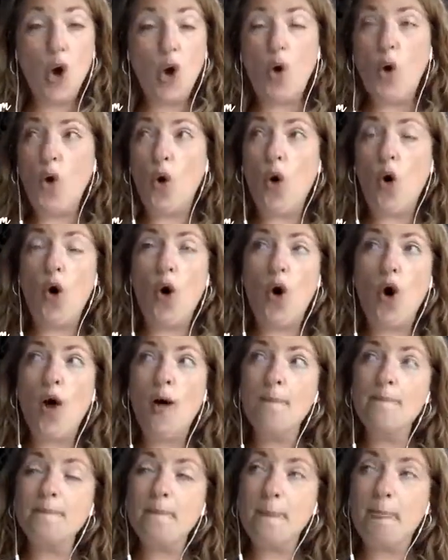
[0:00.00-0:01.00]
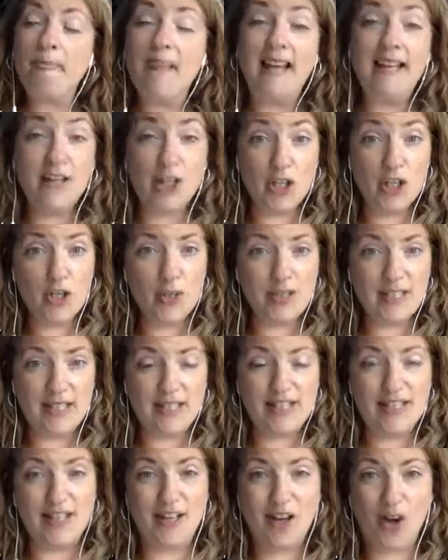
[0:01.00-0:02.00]
or in a
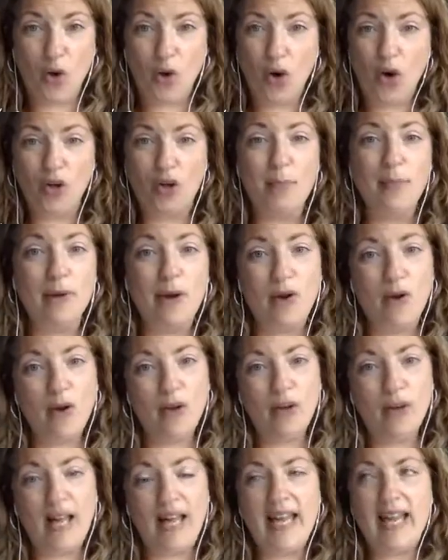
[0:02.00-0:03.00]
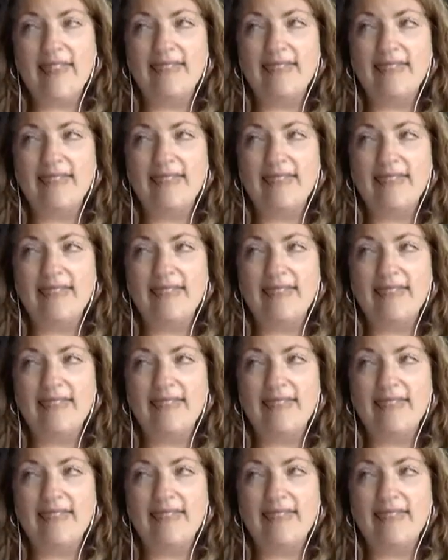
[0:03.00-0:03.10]
newsletter or on a blog,